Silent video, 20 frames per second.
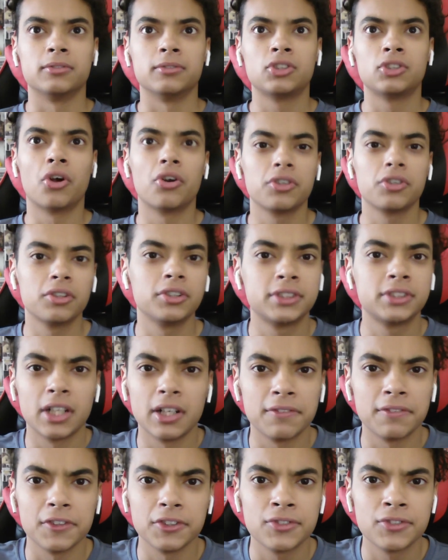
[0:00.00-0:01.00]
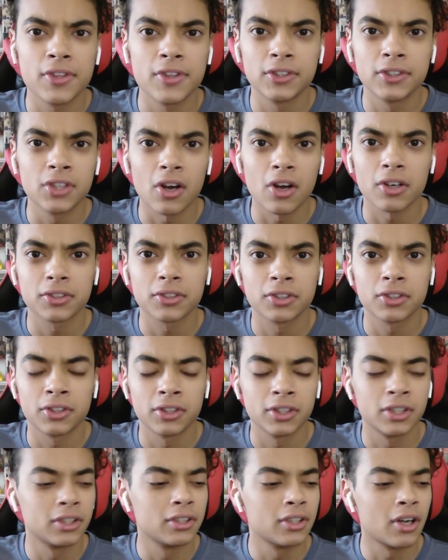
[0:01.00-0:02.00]
turn yourself into the Doctor,
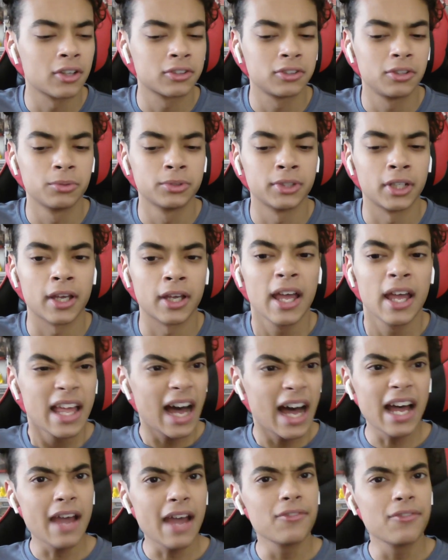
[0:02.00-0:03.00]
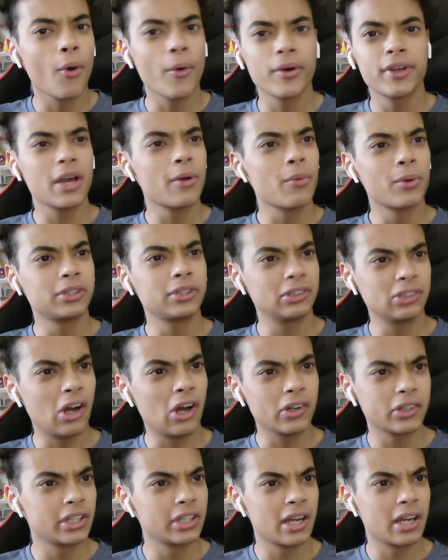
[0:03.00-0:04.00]
and the Doctor was like, I have no idea what you're
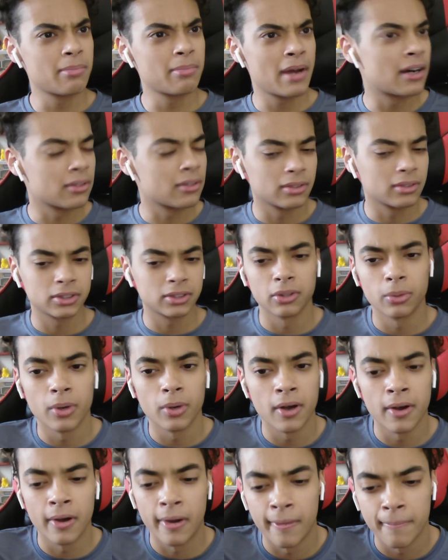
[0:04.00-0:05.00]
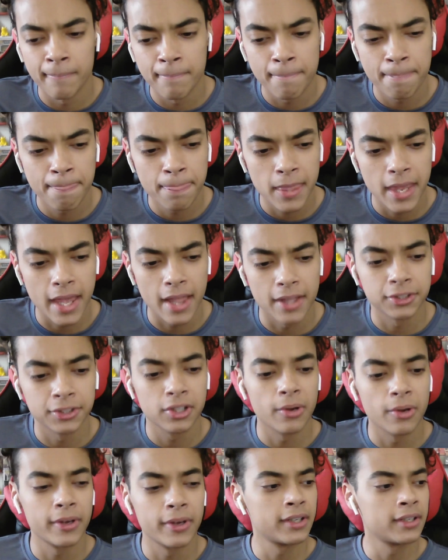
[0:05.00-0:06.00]
talking about. So, let's
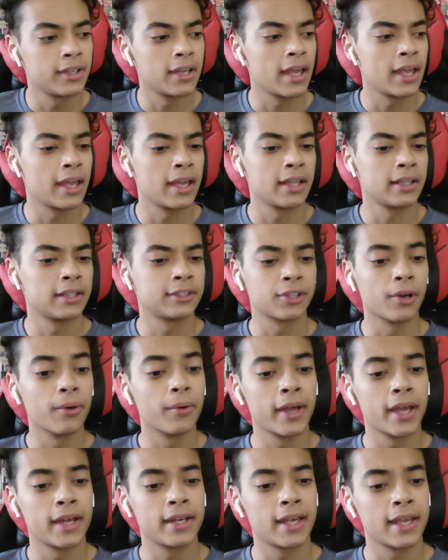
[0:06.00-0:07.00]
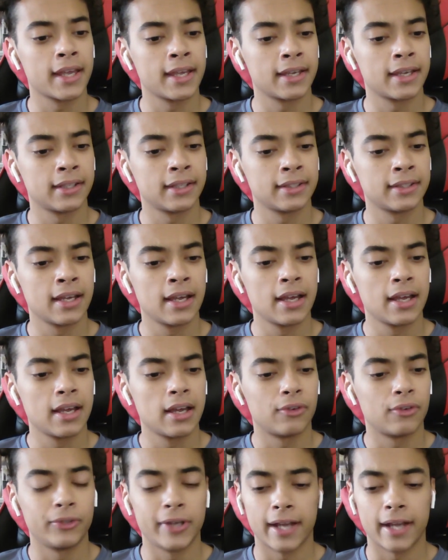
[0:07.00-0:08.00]
go ahead and
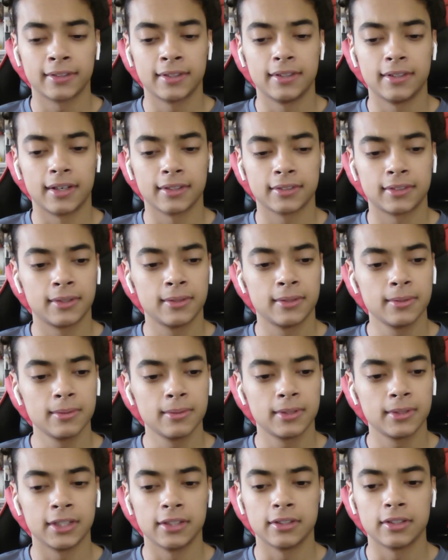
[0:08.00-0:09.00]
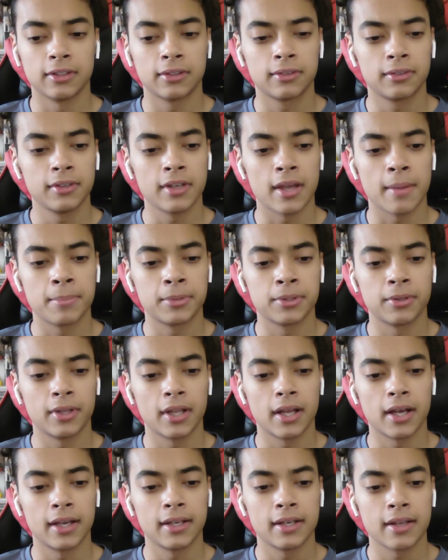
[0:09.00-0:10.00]
react to Doctor Who, Season 3, Episode
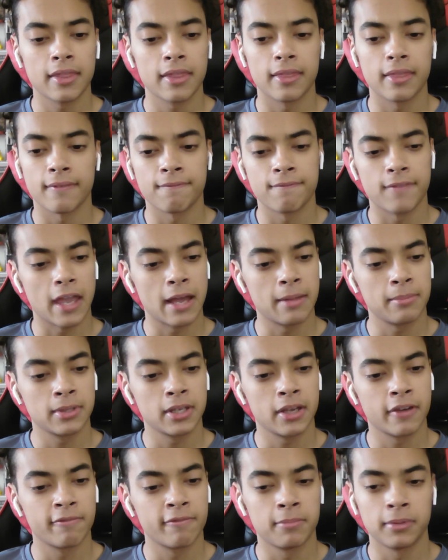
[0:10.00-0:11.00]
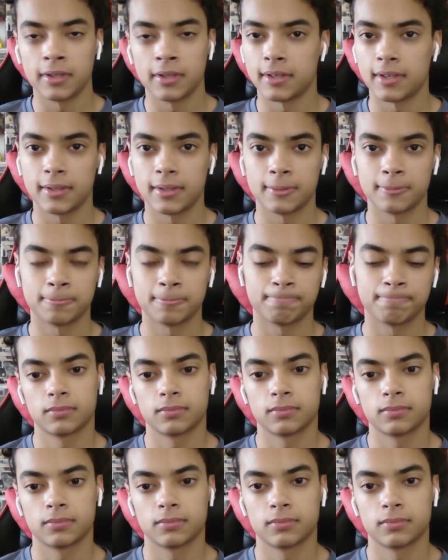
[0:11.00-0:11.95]
9, The Family of Blood. Mr.